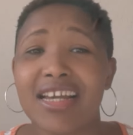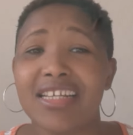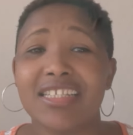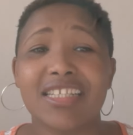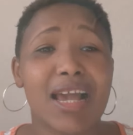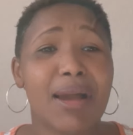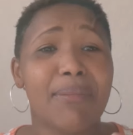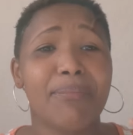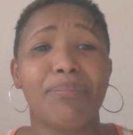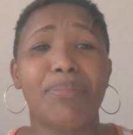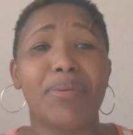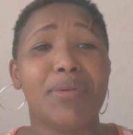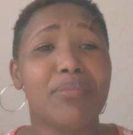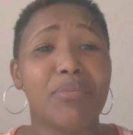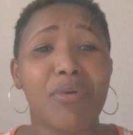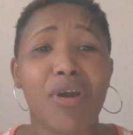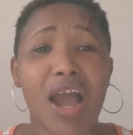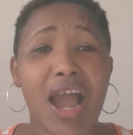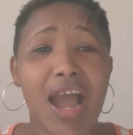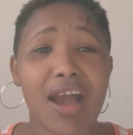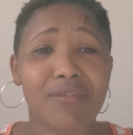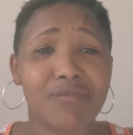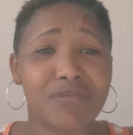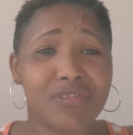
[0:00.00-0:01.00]
Some people
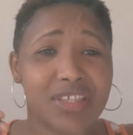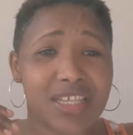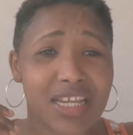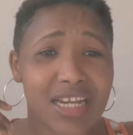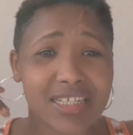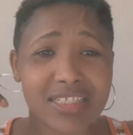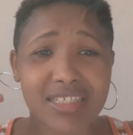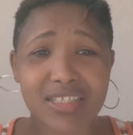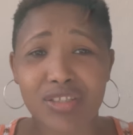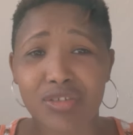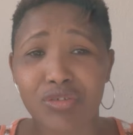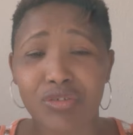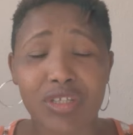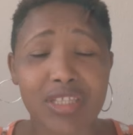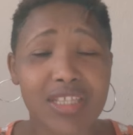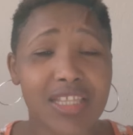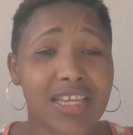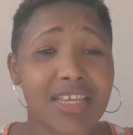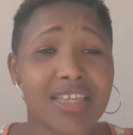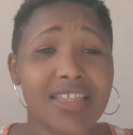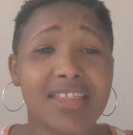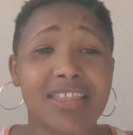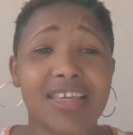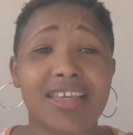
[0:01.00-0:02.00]
have just,
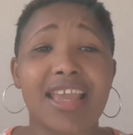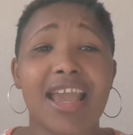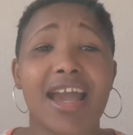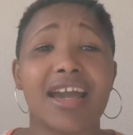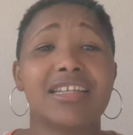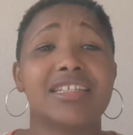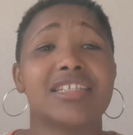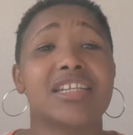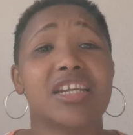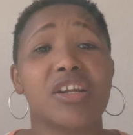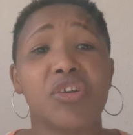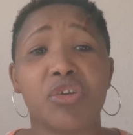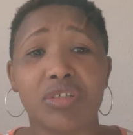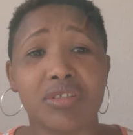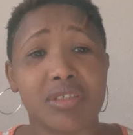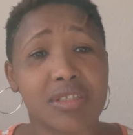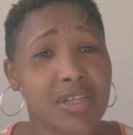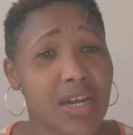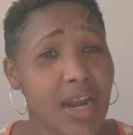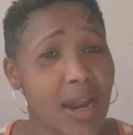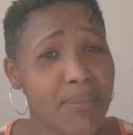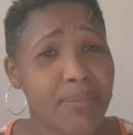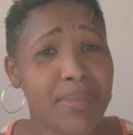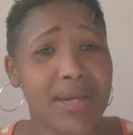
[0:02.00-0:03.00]
they are
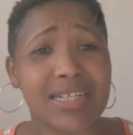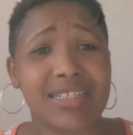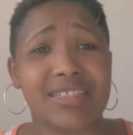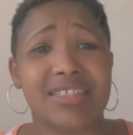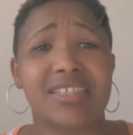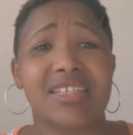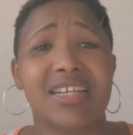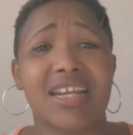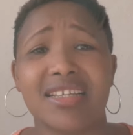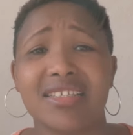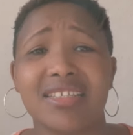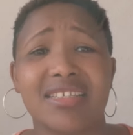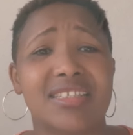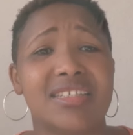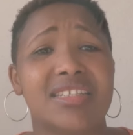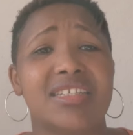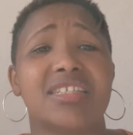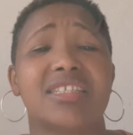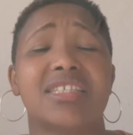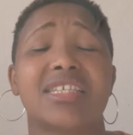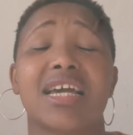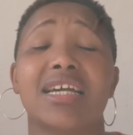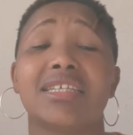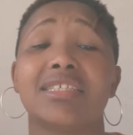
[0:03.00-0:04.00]

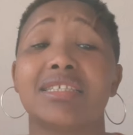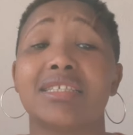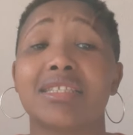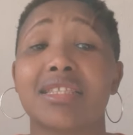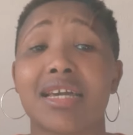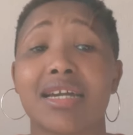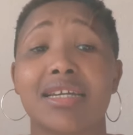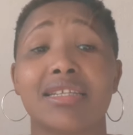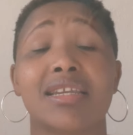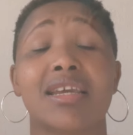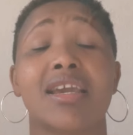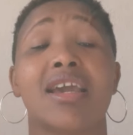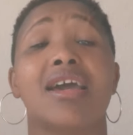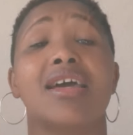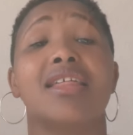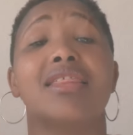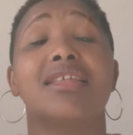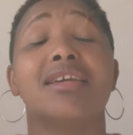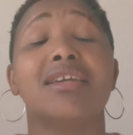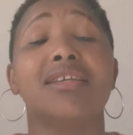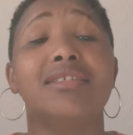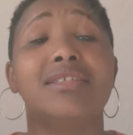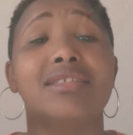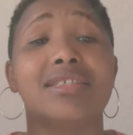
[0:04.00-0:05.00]
traumatized such that
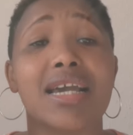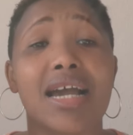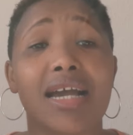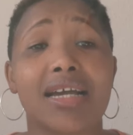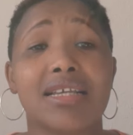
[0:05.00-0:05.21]
they